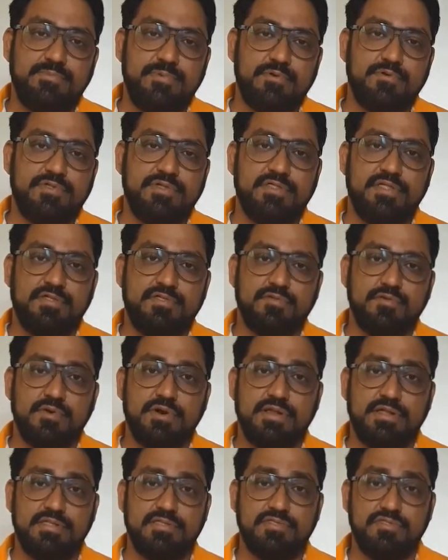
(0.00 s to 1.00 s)
if you see the
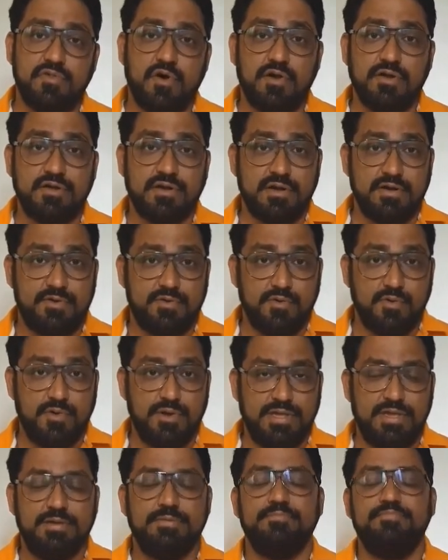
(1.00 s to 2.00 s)
sugar is not
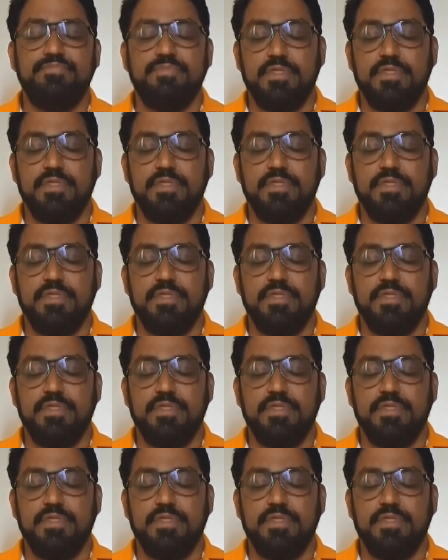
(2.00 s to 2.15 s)
controlling,